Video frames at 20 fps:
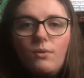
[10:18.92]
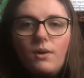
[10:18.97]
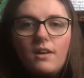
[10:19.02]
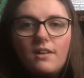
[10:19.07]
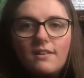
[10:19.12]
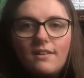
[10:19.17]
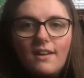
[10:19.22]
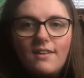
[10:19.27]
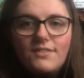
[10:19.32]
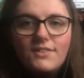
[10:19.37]

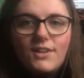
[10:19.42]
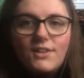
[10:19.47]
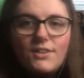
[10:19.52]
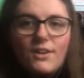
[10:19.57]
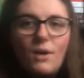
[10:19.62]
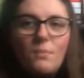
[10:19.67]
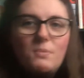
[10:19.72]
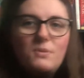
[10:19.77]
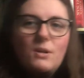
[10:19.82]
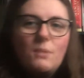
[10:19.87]
one. I forgot
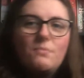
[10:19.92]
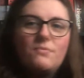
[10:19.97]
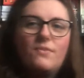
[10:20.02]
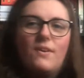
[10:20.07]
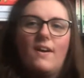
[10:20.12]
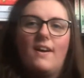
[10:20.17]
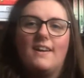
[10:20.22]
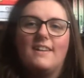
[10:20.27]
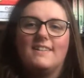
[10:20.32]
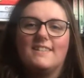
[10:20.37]
an op shop
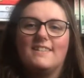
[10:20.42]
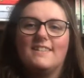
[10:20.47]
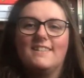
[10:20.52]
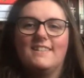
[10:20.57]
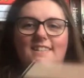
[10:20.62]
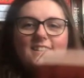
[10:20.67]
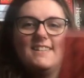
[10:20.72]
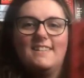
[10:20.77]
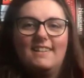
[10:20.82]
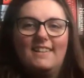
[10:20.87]
find.
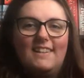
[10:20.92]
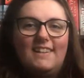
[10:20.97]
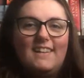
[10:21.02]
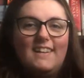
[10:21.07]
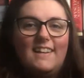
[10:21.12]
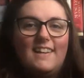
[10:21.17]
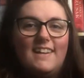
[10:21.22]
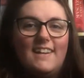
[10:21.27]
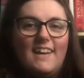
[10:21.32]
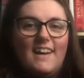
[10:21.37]

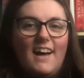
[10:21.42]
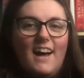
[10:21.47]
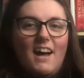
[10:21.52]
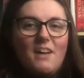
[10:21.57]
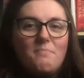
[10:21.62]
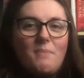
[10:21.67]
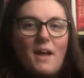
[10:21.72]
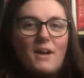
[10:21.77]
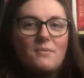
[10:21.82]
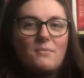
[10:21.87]

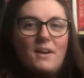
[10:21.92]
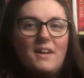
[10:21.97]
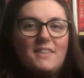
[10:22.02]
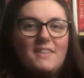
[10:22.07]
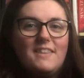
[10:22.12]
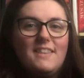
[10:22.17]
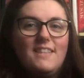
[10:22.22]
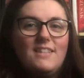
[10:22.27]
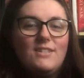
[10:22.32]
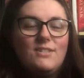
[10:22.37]
Hardback
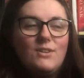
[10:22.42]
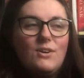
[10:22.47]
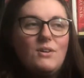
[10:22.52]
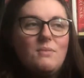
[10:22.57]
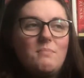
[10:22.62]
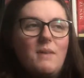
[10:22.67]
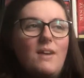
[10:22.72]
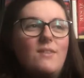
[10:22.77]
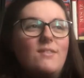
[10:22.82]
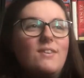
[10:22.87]
Wrath in the
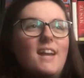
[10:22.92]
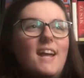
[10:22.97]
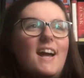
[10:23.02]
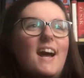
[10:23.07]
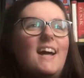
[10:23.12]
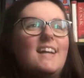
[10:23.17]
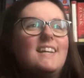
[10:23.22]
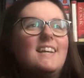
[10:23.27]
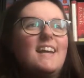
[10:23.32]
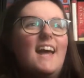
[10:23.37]
Dawn by Renee
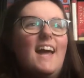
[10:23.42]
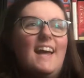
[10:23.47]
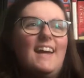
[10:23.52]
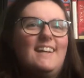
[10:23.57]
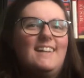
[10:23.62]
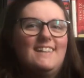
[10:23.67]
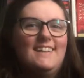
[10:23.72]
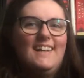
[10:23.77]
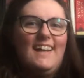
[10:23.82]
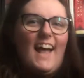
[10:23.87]

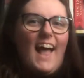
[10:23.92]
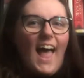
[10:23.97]
Ahdieh.